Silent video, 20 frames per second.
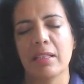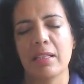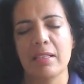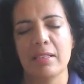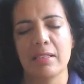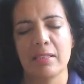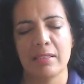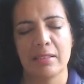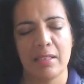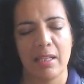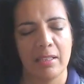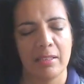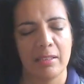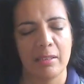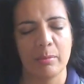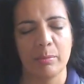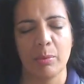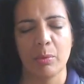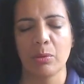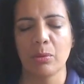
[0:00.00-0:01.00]
inside
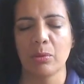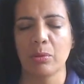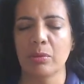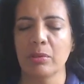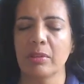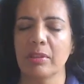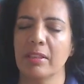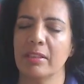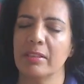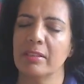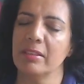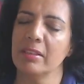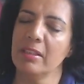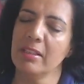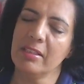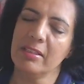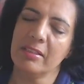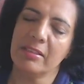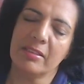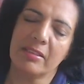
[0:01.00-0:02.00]
the ball and
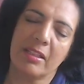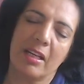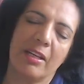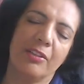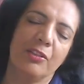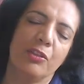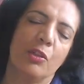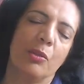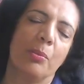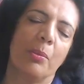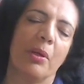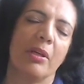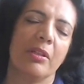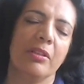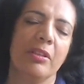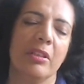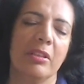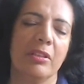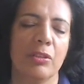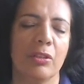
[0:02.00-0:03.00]
inside your
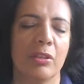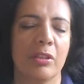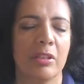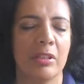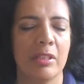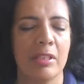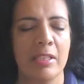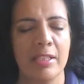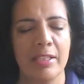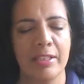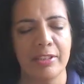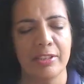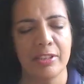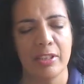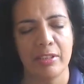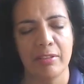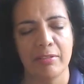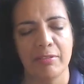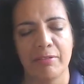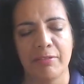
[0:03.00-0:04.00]
body, and you can
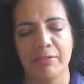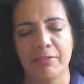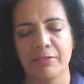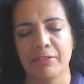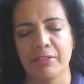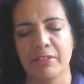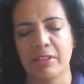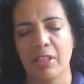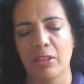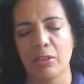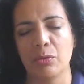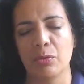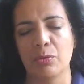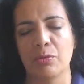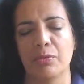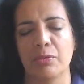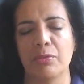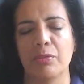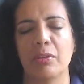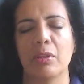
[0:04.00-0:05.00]
literally start to
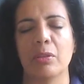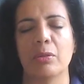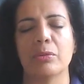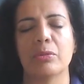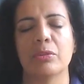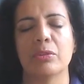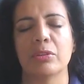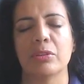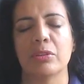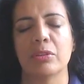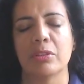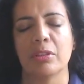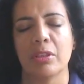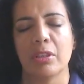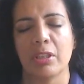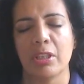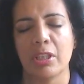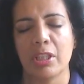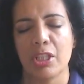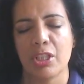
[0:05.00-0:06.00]
float
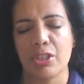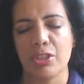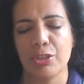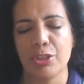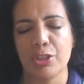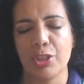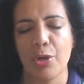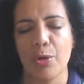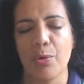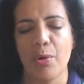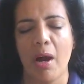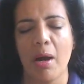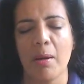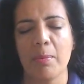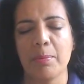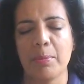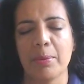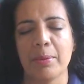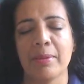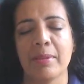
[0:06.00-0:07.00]
you go
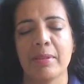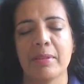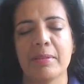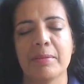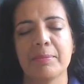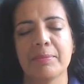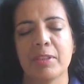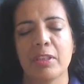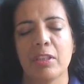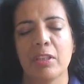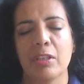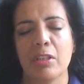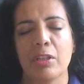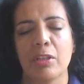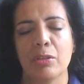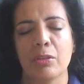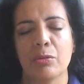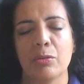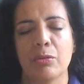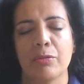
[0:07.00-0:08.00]
up
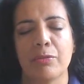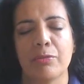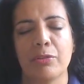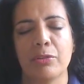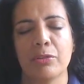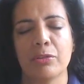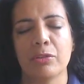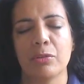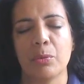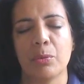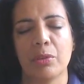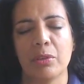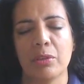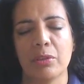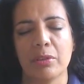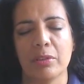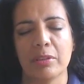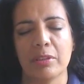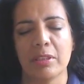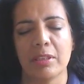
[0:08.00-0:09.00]
to the first
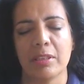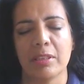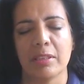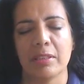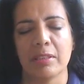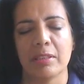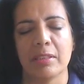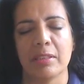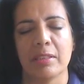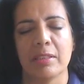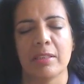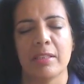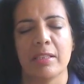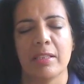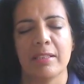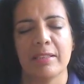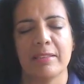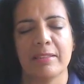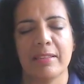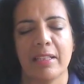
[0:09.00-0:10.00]
world,
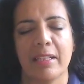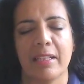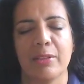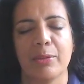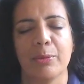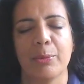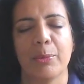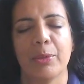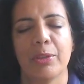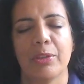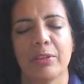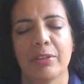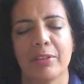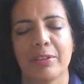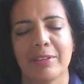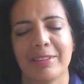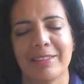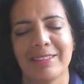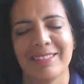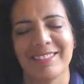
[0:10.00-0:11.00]
second
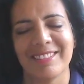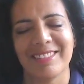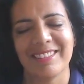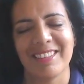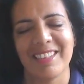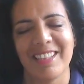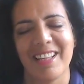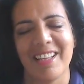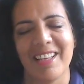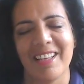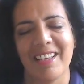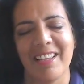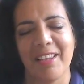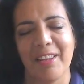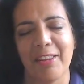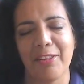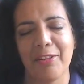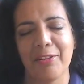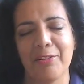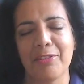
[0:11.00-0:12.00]
world,
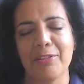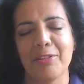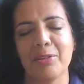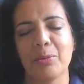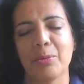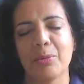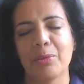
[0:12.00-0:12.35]
third